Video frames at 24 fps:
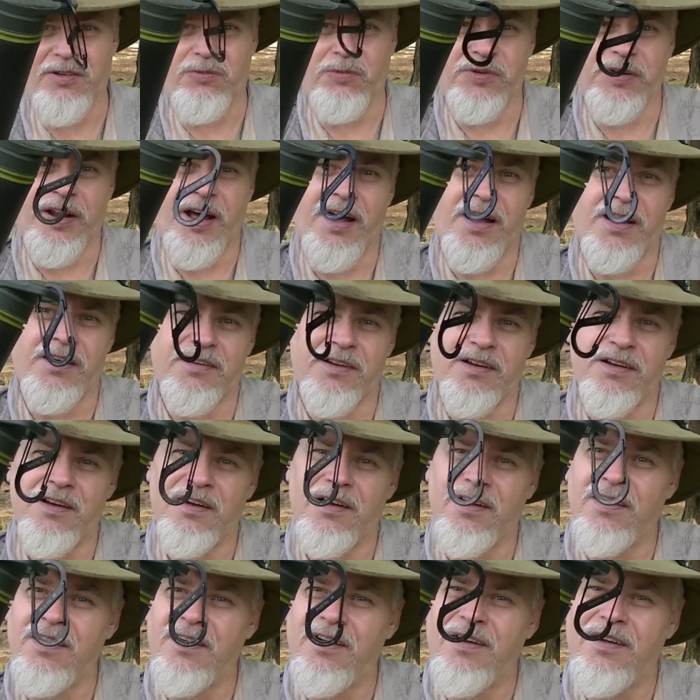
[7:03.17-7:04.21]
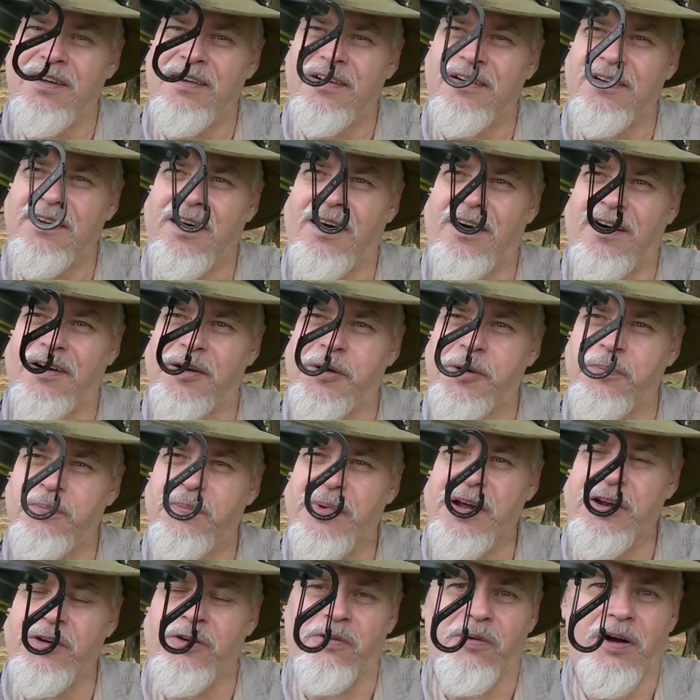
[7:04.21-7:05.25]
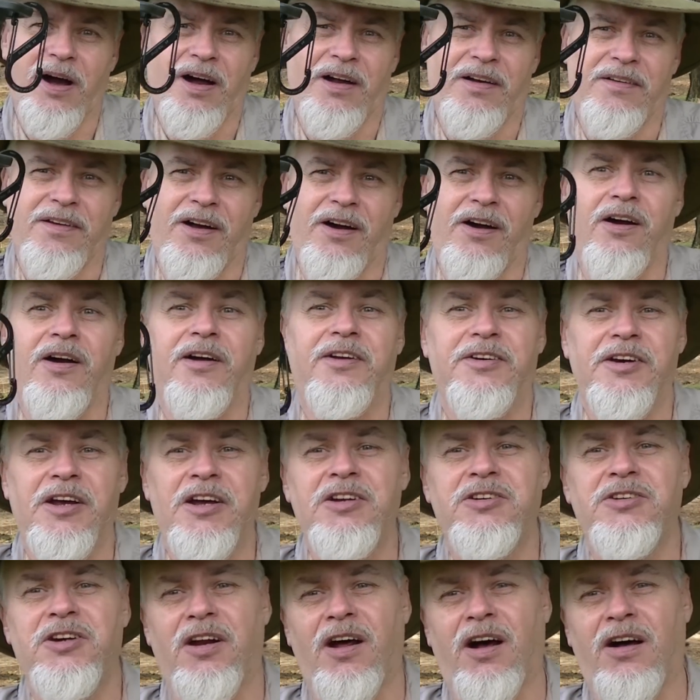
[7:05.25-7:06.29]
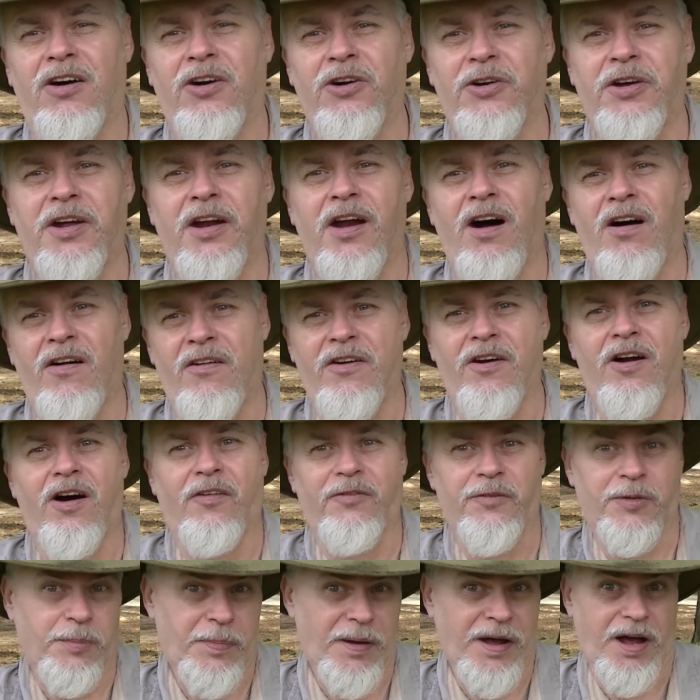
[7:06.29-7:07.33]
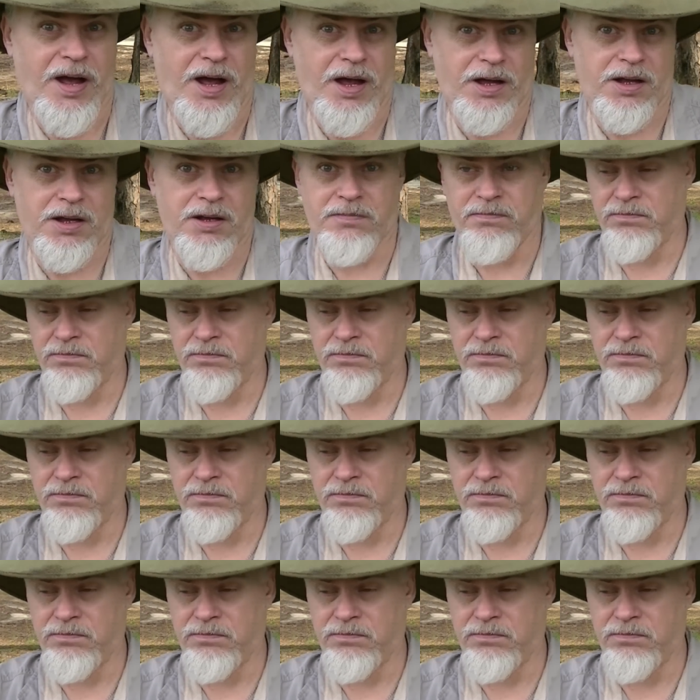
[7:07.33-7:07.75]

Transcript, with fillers: And with that uh, beaner right there, it's easy to hook it on and off the pack.